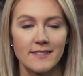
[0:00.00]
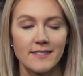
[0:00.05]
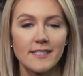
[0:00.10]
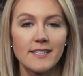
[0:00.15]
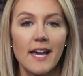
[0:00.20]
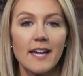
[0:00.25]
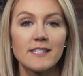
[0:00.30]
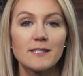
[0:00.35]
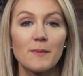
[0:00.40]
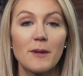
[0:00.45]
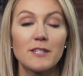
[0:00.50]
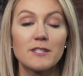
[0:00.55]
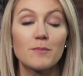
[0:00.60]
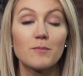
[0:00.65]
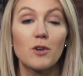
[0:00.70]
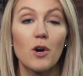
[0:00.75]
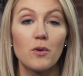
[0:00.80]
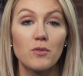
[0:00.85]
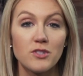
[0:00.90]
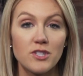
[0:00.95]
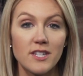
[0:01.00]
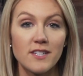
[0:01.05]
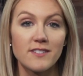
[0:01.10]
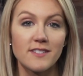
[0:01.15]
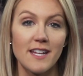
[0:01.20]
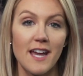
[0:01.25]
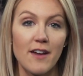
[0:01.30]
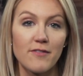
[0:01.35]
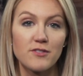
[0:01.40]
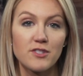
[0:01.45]
The Lions made some coaching
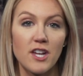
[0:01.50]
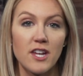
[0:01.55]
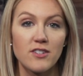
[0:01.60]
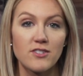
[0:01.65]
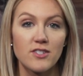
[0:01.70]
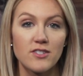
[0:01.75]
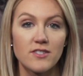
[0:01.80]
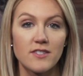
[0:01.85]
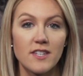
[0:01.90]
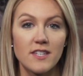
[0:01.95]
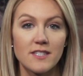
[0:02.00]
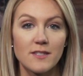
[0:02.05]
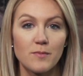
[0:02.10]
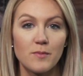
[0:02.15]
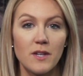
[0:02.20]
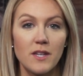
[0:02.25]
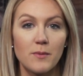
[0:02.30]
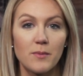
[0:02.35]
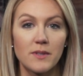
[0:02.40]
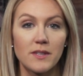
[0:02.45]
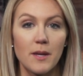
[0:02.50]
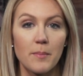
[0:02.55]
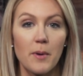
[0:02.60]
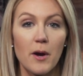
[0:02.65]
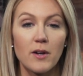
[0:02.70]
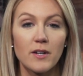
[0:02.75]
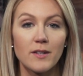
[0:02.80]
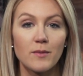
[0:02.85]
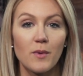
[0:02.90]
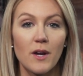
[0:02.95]
staff changes this week when they
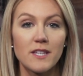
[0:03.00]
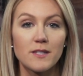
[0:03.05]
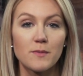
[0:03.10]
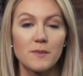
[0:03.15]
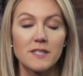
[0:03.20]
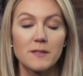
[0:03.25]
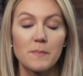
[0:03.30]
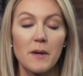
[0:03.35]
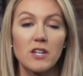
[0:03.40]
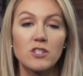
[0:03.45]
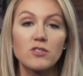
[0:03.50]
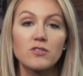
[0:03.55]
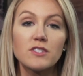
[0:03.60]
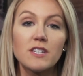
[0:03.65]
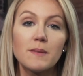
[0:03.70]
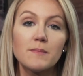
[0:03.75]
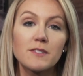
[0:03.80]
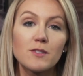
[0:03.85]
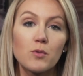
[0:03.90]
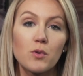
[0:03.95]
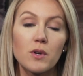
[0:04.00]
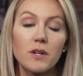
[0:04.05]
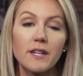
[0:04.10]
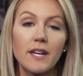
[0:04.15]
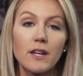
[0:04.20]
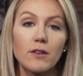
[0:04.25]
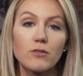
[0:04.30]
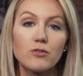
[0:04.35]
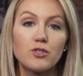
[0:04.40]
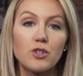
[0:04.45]
parted ways with special teams
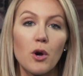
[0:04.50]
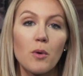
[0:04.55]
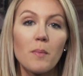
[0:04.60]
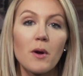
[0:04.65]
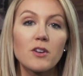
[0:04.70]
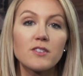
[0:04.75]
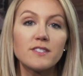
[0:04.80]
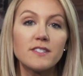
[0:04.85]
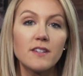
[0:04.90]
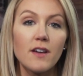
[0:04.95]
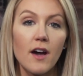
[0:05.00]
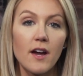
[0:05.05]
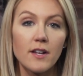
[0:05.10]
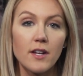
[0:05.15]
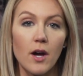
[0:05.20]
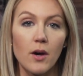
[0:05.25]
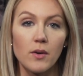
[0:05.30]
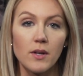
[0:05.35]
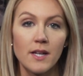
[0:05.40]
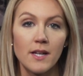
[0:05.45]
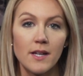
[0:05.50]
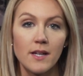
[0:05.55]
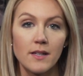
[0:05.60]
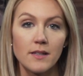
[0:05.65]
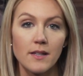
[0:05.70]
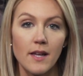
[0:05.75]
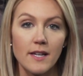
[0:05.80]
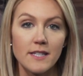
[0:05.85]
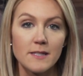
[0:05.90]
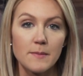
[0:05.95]
coordinator Joe Marciano.
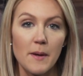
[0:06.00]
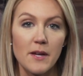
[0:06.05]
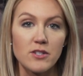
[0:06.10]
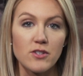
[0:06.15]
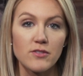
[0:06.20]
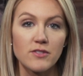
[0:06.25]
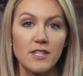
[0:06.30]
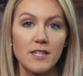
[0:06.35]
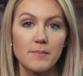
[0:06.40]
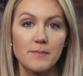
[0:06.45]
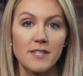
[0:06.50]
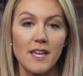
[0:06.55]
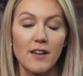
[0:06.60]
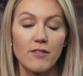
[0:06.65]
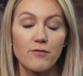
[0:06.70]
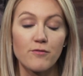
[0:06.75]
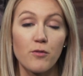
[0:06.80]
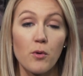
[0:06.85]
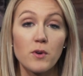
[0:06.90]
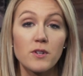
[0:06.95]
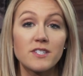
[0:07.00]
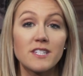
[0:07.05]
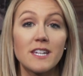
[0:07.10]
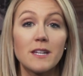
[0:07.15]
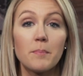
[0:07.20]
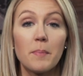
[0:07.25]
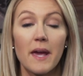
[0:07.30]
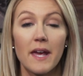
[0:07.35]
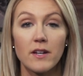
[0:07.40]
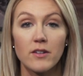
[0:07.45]
Lions special teams had
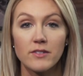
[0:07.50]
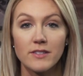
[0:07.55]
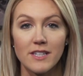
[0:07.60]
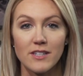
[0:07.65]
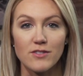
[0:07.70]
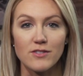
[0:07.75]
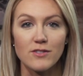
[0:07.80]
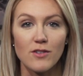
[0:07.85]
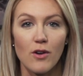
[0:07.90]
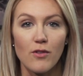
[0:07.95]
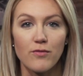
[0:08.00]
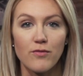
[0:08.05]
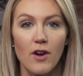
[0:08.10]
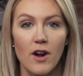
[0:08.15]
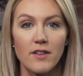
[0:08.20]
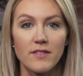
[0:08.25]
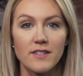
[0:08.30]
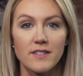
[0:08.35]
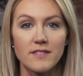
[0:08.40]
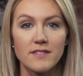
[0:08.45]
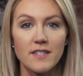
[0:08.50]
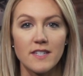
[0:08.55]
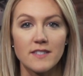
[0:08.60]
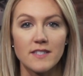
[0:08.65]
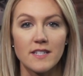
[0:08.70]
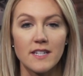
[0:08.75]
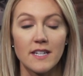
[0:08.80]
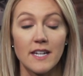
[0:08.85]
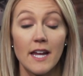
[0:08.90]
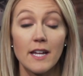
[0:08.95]
14 penalties so far this
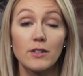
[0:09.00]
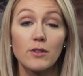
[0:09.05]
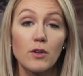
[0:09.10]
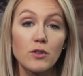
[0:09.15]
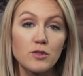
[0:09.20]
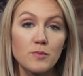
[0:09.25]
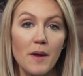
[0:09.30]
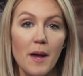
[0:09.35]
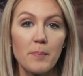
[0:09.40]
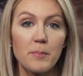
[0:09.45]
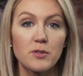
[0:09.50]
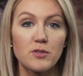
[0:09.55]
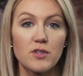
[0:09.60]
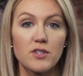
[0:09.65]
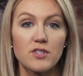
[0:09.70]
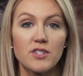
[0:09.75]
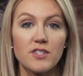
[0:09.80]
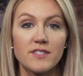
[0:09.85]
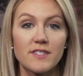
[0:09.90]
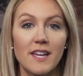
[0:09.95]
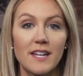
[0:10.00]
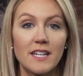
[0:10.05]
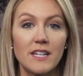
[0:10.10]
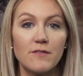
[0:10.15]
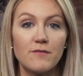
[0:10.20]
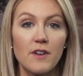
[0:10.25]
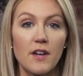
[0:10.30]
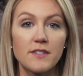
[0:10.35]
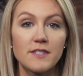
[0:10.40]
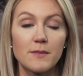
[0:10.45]
season and head coach Matt Patricia said
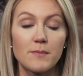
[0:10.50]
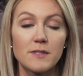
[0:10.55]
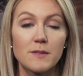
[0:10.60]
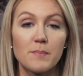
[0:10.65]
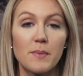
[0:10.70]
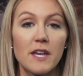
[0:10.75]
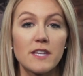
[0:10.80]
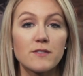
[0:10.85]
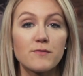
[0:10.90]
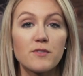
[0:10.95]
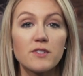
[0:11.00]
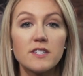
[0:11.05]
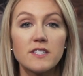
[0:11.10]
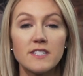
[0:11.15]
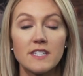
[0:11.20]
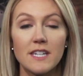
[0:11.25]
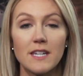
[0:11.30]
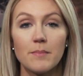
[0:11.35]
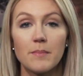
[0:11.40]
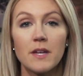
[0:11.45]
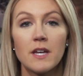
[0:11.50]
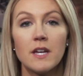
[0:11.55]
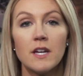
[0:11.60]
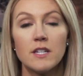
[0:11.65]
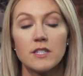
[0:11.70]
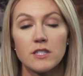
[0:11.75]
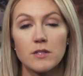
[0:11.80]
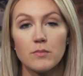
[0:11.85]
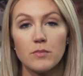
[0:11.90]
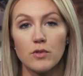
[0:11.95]
he felt it was best for the team
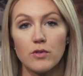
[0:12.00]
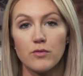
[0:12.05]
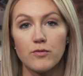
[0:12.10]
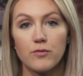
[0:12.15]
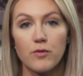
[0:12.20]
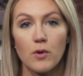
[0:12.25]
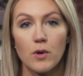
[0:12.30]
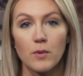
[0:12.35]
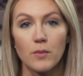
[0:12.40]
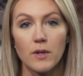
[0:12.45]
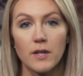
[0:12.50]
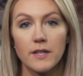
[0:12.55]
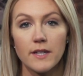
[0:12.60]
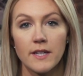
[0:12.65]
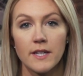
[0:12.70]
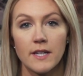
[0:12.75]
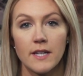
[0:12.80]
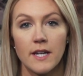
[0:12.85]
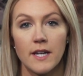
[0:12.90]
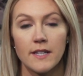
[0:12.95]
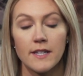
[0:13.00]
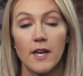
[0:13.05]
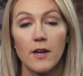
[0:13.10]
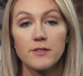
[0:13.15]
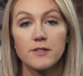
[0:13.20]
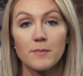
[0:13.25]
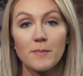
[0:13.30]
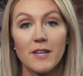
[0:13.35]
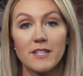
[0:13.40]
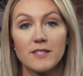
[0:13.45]
to move forward. They
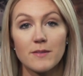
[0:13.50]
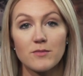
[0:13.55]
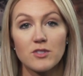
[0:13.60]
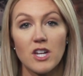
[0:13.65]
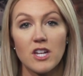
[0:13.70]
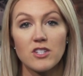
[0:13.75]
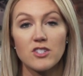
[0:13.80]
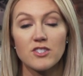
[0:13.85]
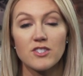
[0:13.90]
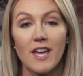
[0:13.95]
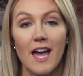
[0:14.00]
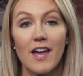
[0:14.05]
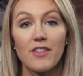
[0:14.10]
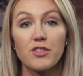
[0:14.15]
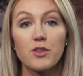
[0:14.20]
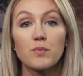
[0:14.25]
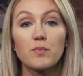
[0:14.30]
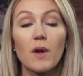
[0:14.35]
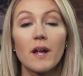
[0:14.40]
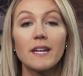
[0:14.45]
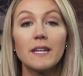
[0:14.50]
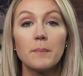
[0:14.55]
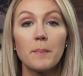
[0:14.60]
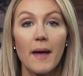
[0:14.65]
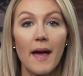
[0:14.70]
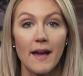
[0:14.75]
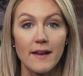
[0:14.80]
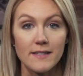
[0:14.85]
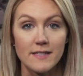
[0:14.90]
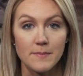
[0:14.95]
also made some changes at the running
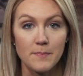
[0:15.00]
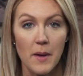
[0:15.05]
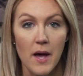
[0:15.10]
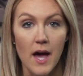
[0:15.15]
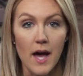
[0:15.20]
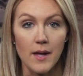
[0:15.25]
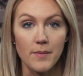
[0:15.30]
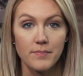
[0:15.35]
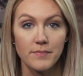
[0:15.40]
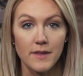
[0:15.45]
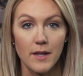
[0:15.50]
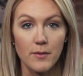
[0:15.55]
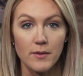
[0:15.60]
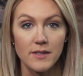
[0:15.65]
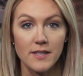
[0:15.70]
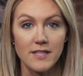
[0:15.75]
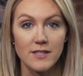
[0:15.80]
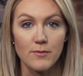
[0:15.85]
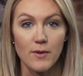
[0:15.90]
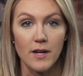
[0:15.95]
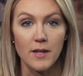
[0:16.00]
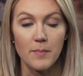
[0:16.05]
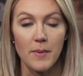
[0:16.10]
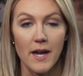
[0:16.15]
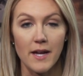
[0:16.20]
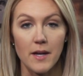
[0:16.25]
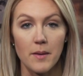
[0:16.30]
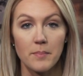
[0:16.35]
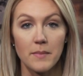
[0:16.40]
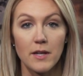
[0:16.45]
back spot. They released running
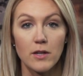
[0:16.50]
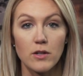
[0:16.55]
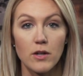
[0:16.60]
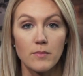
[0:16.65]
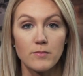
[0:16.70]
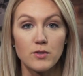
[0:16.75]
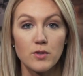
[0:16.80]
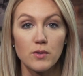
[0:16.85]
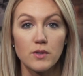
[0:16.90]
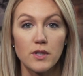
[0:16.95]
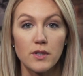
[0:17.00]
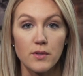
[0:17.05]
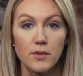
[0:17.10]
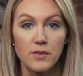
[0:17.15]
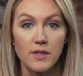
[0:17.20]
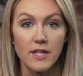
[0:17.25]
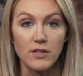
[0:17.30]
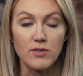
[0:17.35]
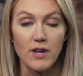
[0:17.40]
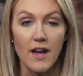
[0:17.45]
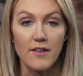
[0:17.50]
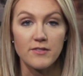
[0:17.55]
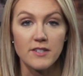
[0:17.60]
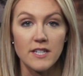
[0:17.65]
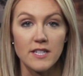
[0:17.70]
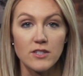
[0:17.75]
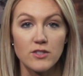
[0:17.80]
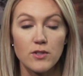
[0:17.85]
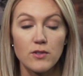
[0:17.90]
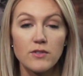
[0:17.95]
back Amir Abdullah, who they
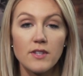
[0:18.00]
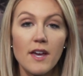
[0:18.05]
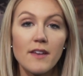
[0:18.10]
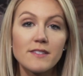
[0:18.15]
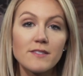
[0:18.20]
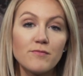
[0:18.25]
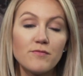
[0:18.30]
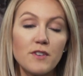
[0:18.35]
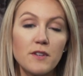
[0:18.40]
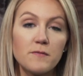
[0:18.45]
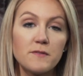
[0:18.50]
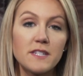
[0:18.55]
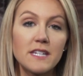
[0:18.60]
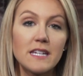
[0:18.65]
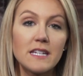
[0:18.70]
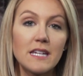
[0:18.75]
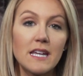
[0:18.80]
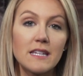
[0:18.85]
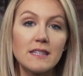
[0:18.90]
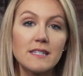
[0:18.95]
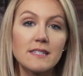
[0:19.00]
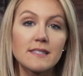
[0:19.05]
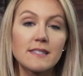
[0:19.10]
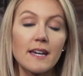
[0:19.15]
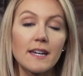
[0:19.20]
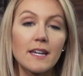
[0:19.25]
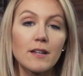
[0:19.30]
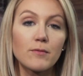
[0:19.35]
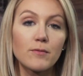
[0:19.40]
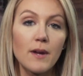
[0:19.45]
drafted in 2015 in the
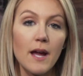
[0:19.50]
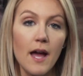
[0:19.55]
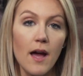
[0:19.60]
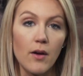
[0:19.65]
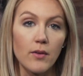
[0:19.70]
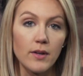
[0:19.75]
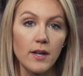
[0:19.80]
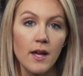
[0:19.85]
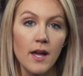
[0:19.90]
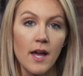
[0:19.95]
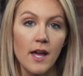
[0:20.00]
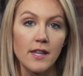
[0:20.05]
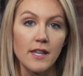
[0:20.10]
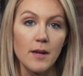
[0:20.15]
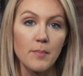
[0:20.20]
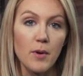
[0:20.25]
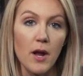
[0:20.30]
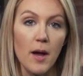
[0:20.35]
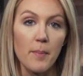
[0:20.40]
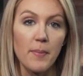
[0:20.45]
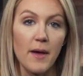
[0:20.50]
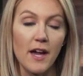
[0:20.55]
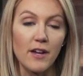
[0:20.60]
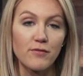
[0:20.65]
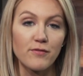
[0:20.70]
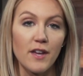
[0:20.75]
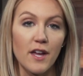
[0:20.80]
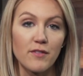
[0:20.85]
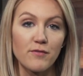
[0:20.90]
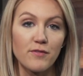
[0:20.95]
second round. They brought
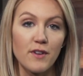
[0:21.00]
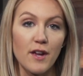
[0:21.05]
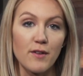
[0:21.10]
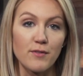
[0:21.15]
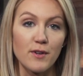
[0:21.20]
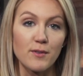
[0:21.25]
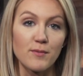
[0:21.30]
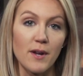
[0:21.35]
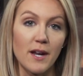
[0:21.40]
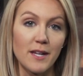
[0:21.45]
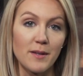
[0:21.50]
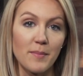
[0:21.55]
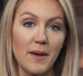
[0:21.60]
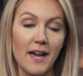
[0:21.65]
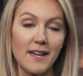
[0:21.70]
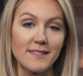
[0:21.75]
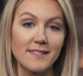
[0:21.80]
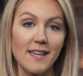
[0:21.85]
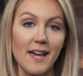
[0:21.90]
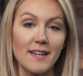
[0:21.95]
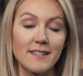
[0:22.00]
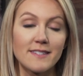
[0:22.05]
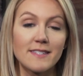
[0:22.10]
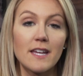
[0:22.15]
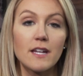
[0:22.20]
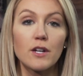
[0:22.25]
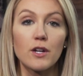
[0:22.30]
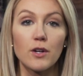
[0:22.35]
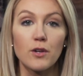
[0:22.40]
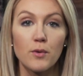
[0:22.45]
back fan favorite running back Zach
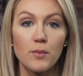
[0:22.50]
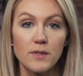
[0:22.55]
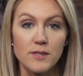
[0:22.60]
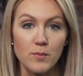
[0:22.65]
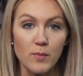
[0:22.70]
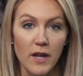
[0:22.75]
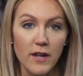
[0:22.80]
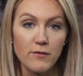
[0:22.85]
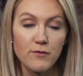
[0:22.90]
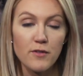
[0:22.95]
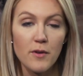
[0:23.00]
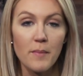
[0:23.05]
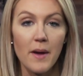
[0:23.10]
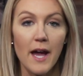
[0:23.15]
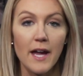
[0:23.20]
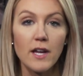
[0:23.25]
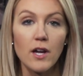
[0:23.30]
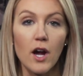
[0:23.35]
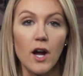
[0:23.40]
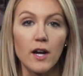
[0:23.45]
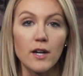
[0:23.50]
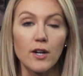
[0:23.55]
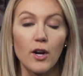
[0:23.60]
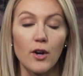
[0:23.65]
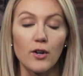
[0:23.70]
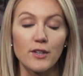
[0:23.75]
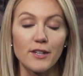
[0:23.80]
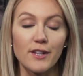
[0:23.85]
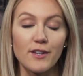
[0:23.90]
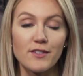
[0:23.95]
Zenner, who was waived from IR
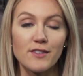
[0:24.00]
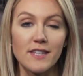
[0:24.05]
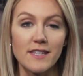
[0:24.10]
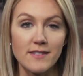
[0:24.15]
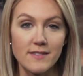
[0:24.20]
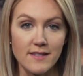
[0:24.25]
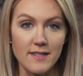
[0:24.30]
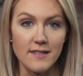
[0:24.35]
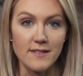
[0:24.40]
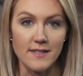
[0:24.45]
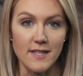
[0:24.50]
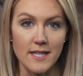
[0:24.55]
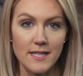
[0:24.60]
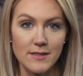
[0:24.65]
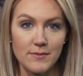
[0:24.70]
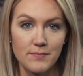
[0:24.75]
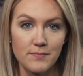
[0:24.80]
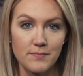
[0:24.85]
earlier this season.